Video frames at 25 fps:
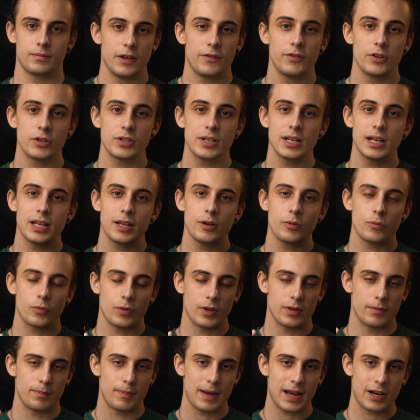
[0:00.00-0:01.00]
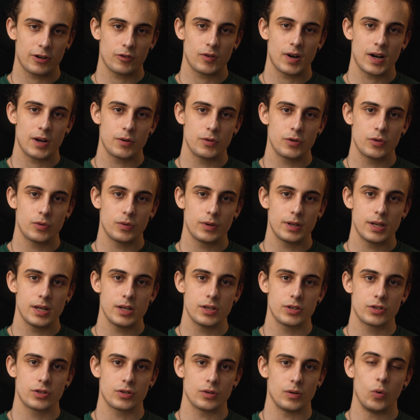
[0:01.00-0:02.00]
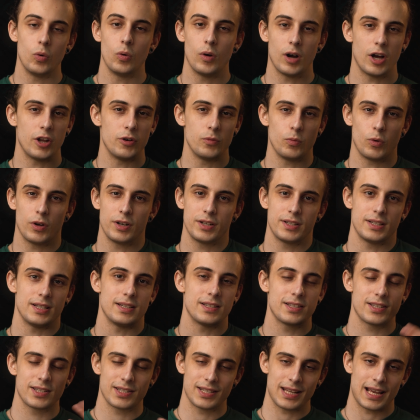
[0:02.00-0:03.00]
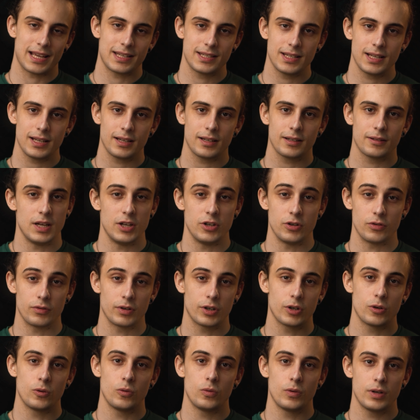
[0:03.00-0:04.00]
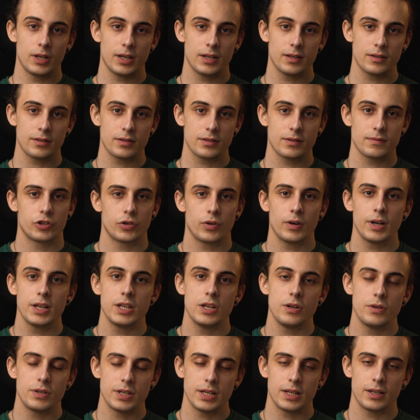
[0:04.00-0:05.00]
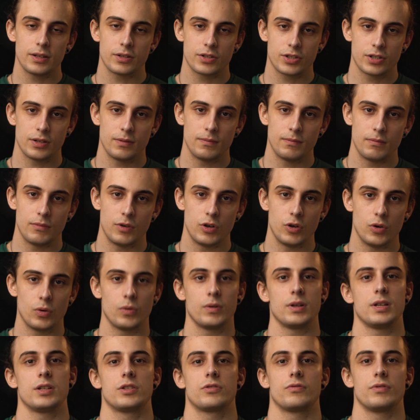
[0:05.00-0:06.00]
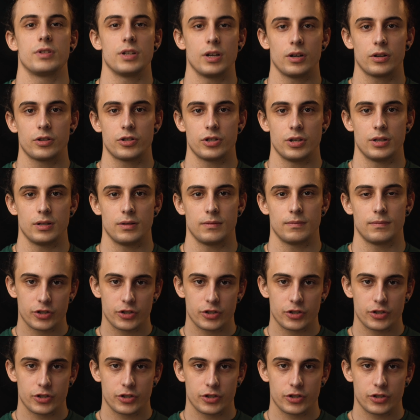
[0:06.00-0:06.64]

If you're dealing with background noise or unwanted static in your recordings, try using some noise reduction.